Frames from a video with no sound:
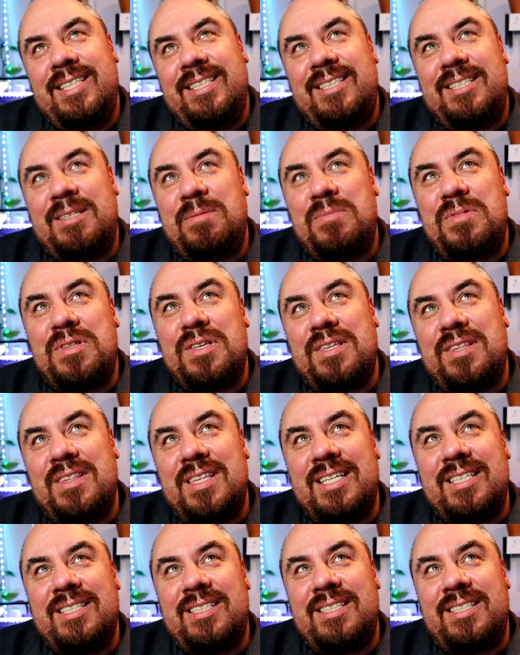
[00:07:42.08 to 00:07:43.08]
something
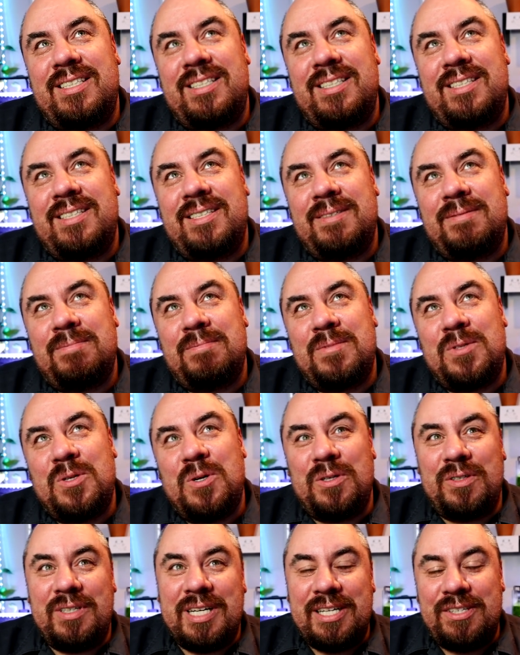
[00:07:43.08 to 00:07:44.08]
that's
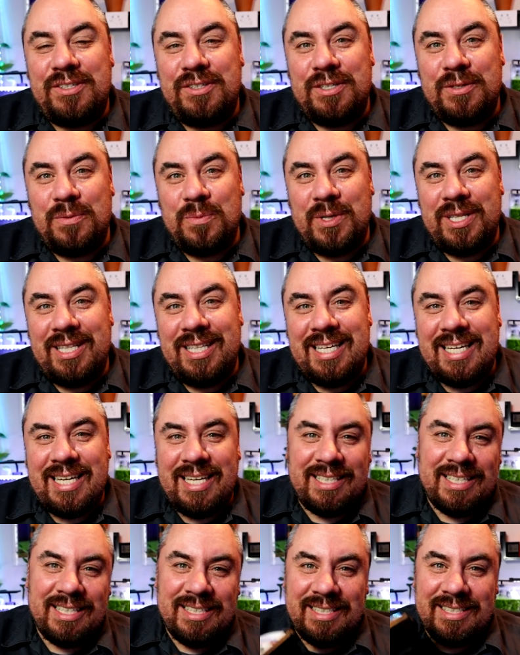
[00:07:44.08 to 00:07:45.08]
got nitrogen one day
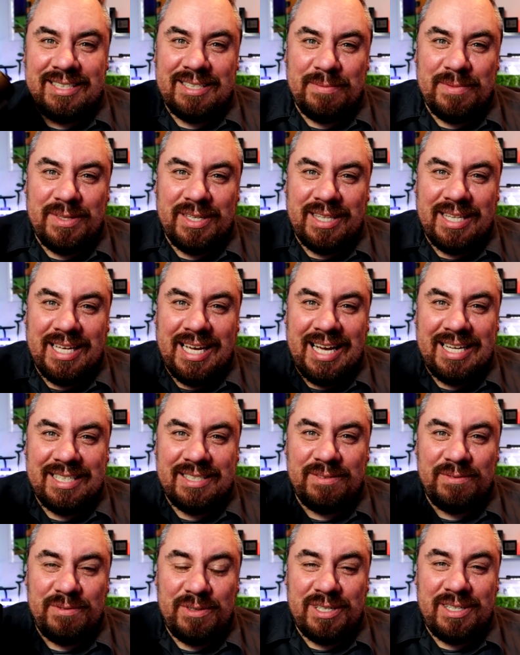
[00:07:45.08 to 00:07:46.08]
and then something that
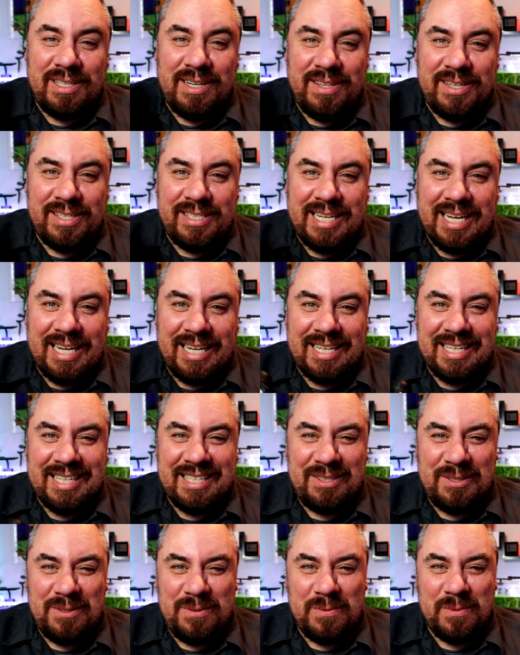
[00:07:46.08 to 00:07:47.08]
hasn't for another tank. And
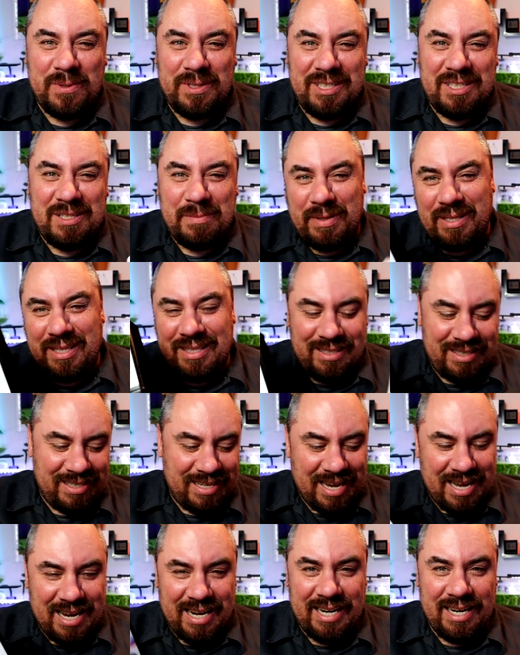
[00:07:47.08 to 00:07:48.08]
I don't want to be
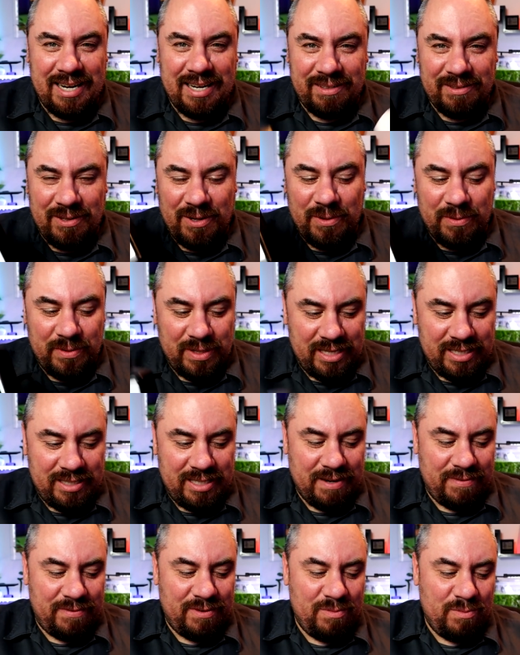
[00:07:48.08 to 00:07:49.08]
carrying all these
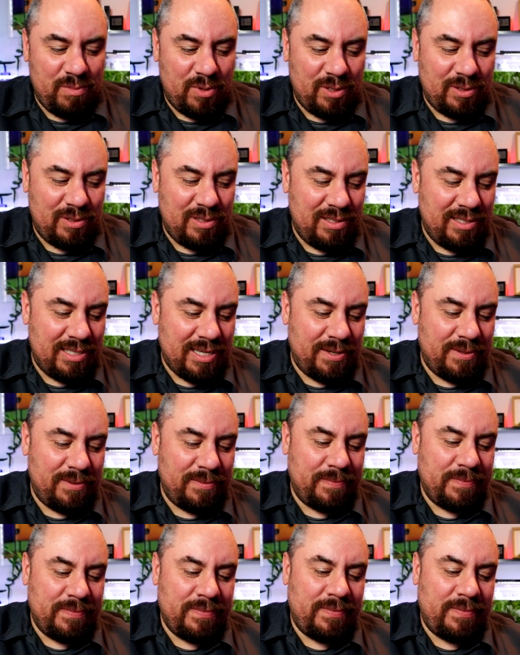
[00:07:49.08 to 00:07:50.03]
different bottles out.